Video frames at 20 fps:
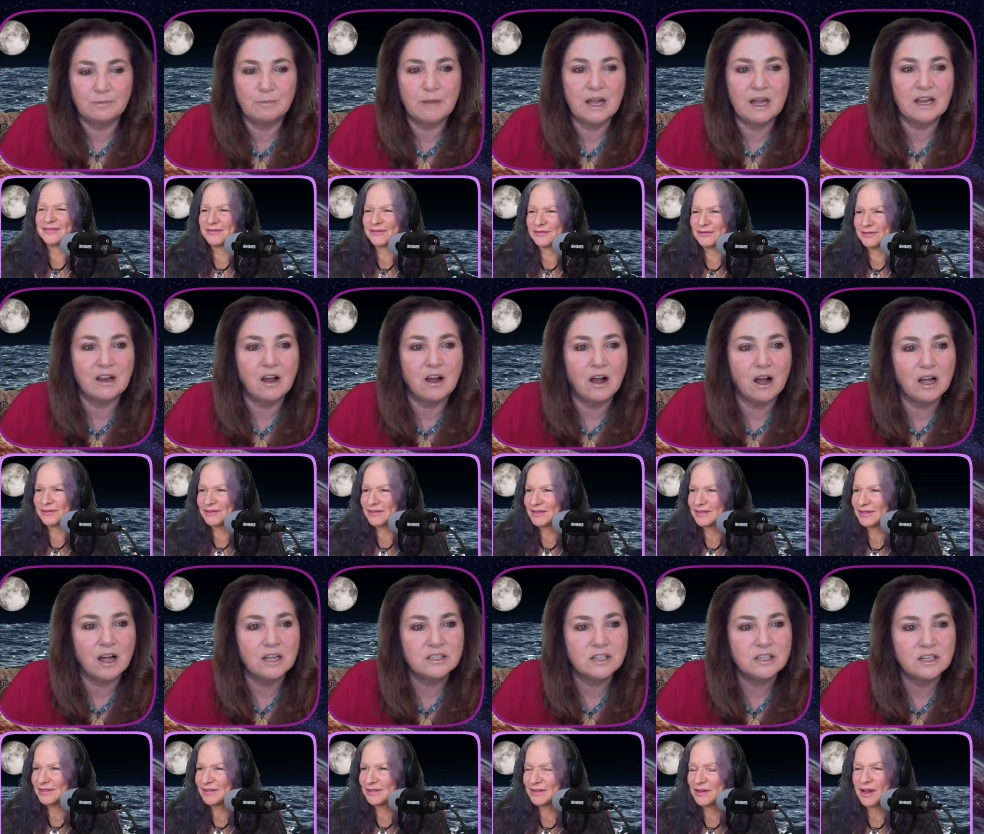Speaker 1: My
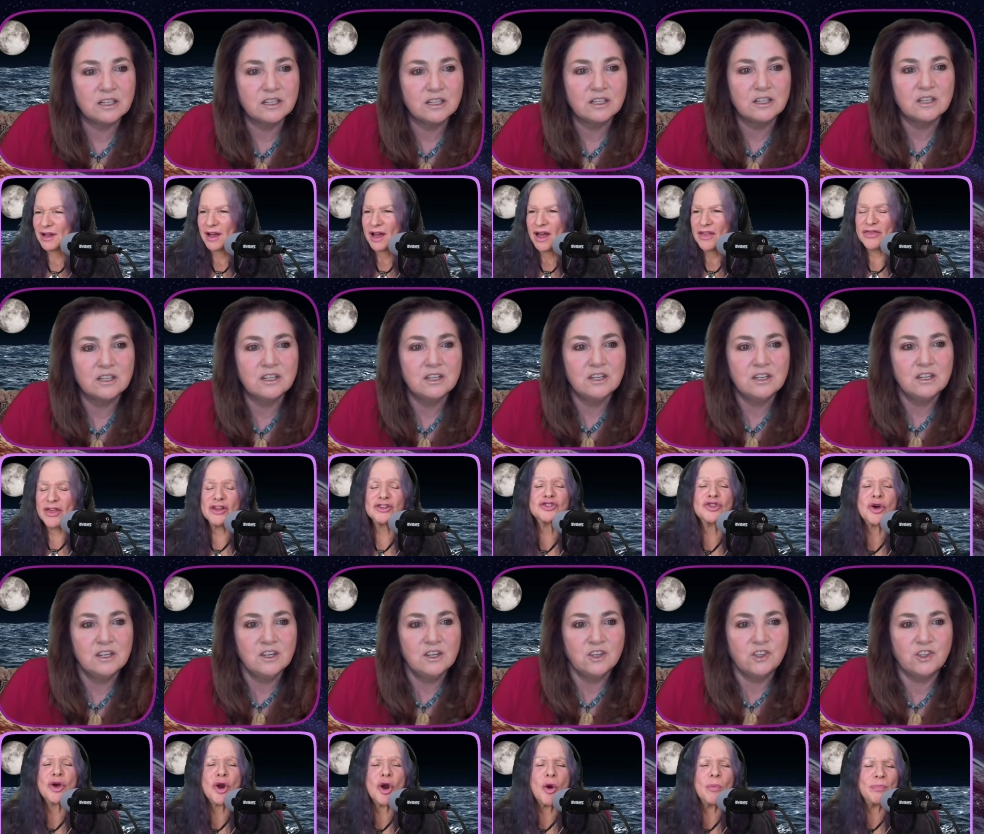God.
Speaker 2: The
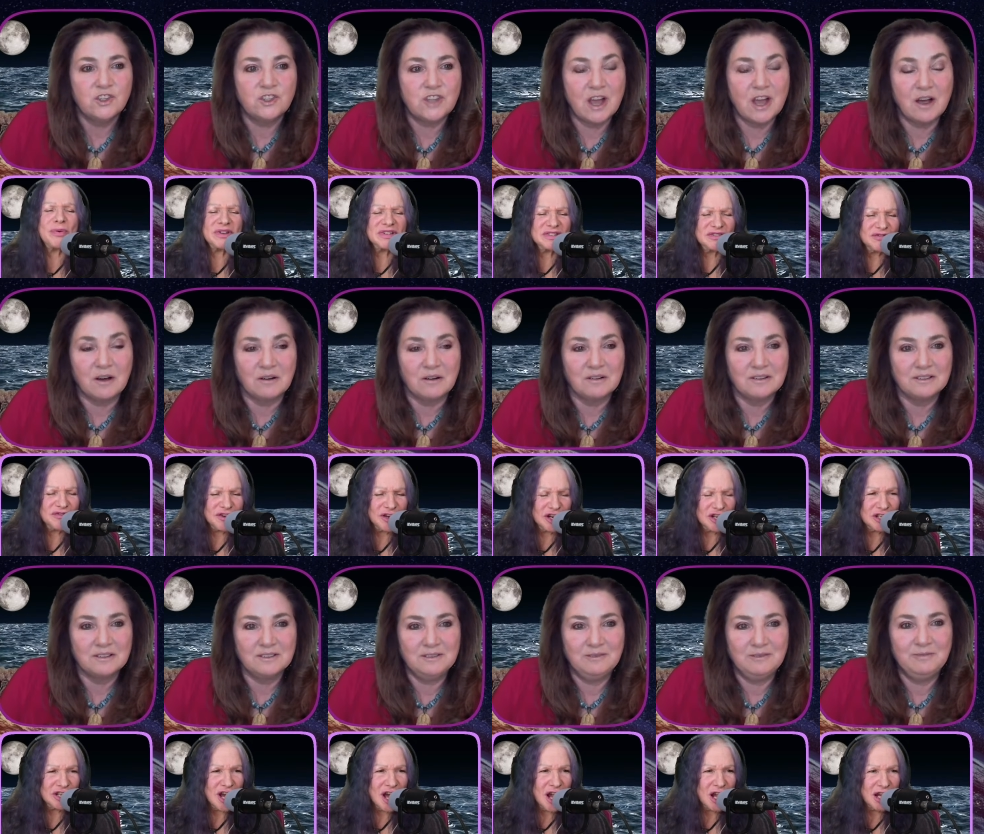
Speaker 1: troposphere, so,
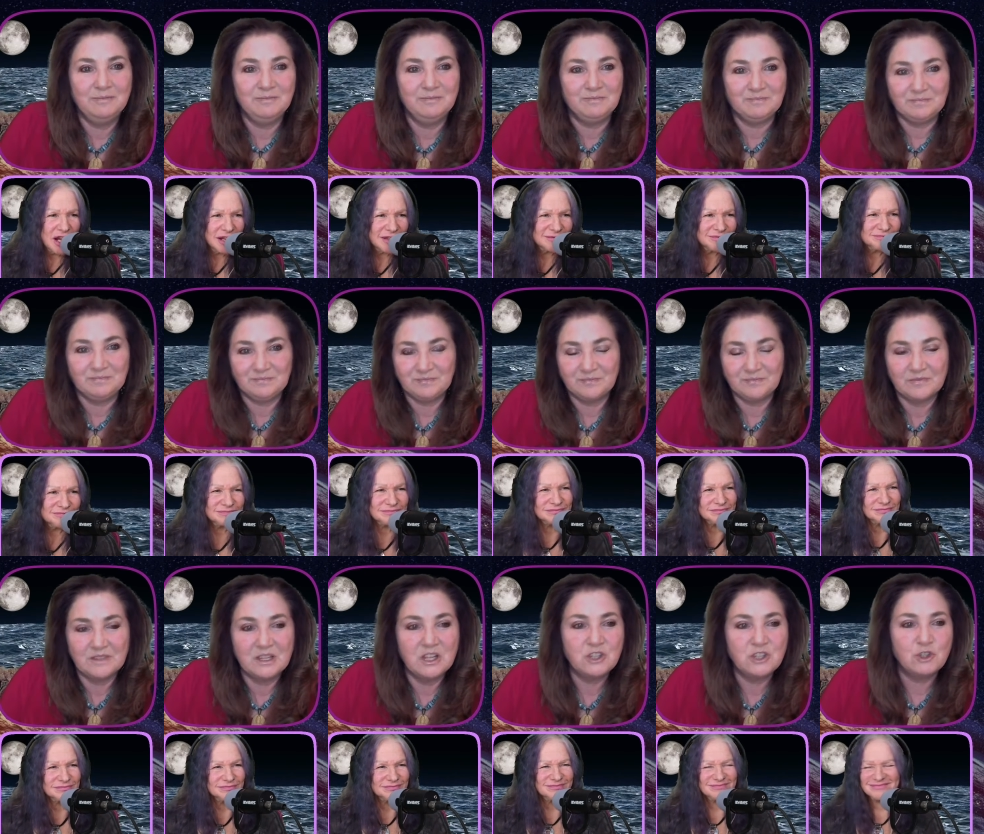darling.
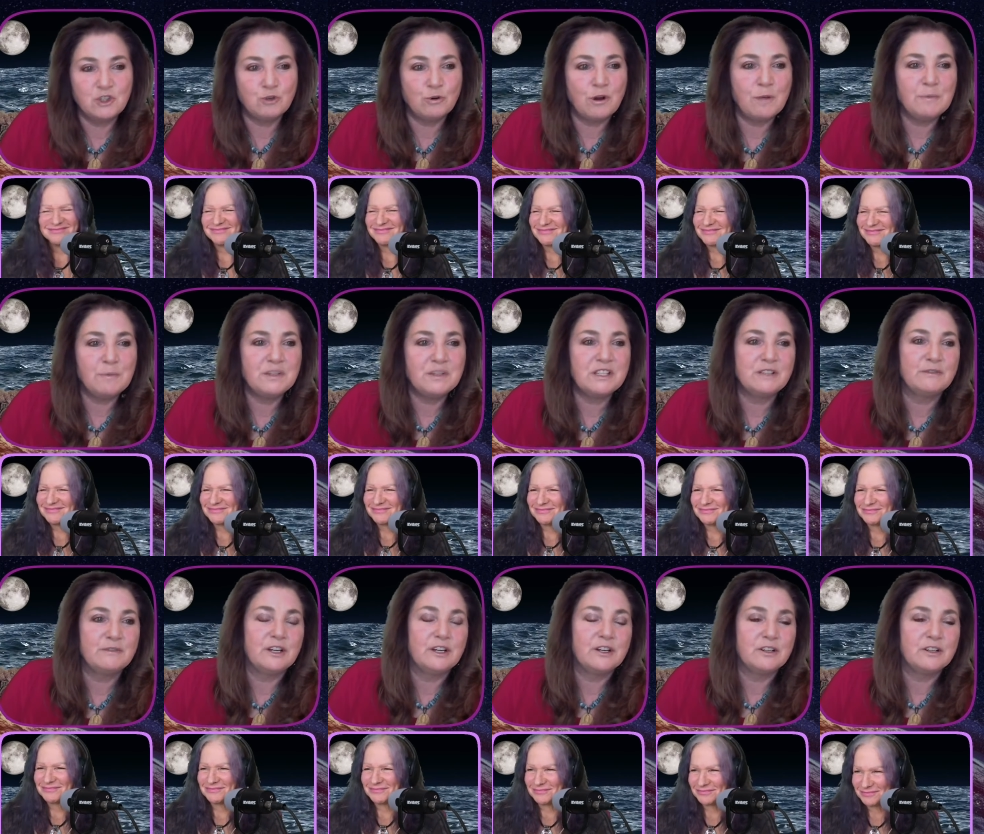The
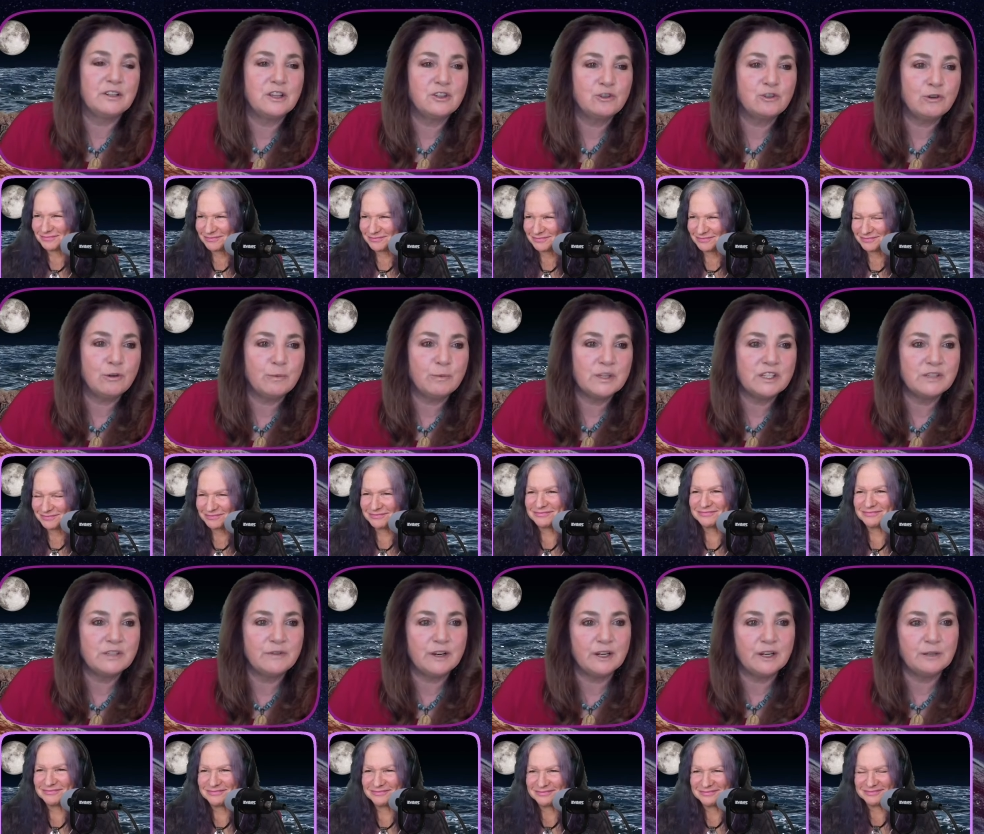troposphere, the
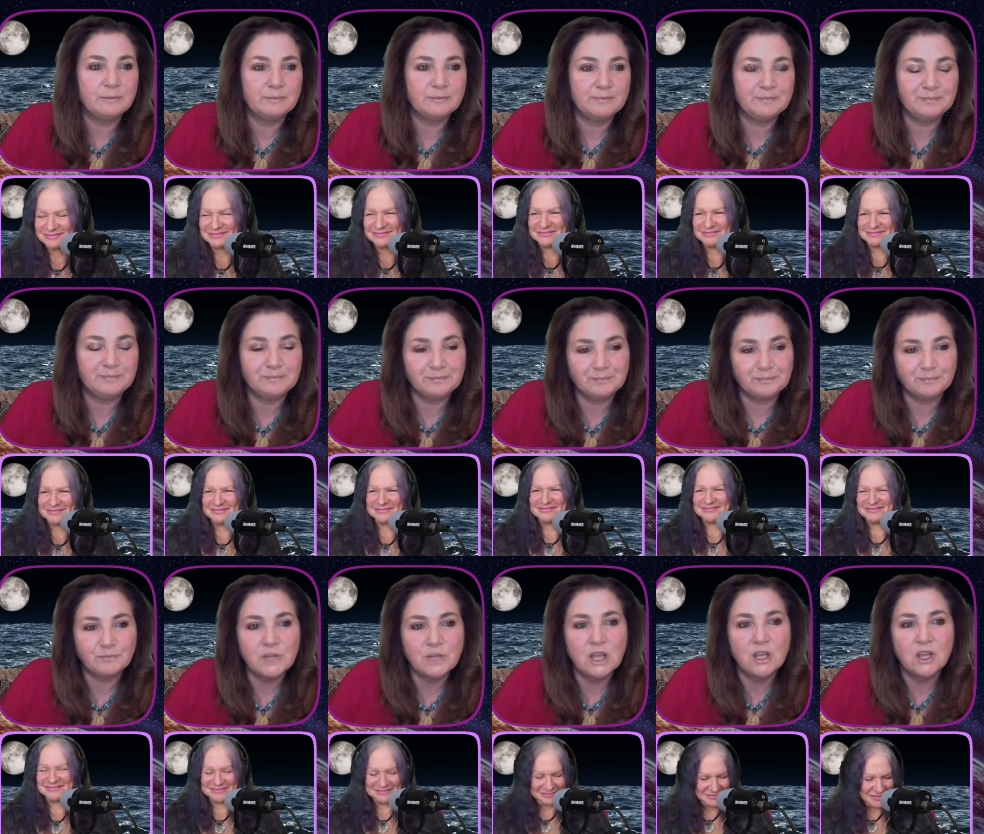troposphere. Mm-hmm.
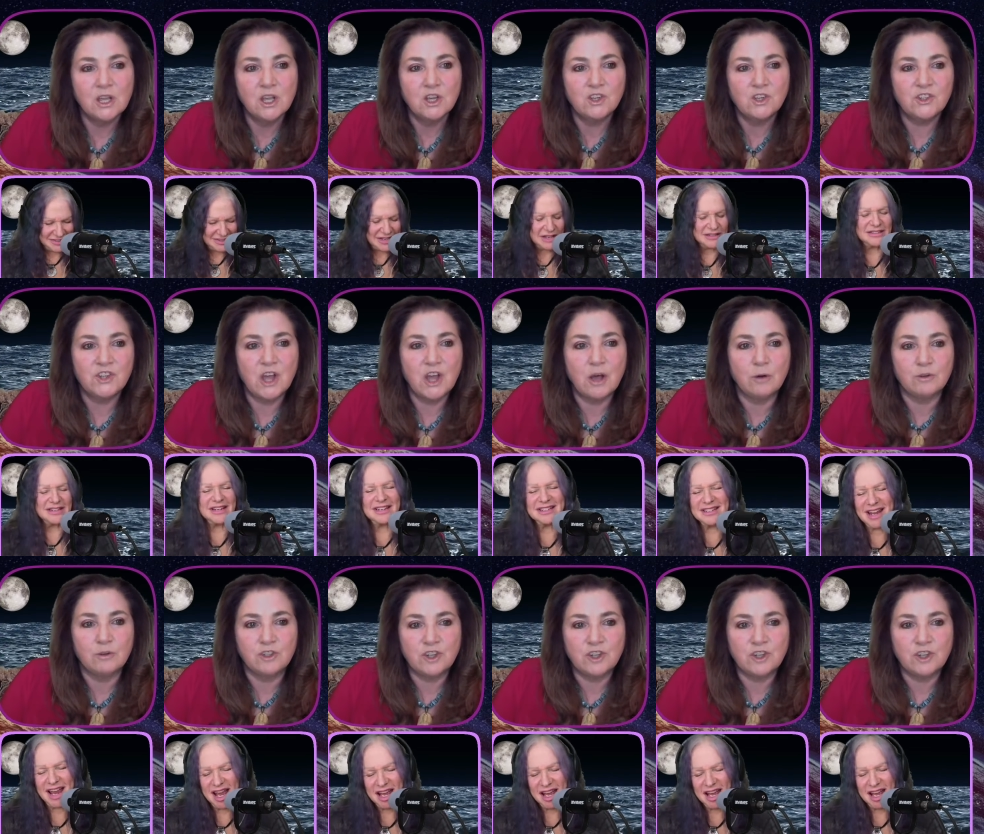Like
Speaker 2: so a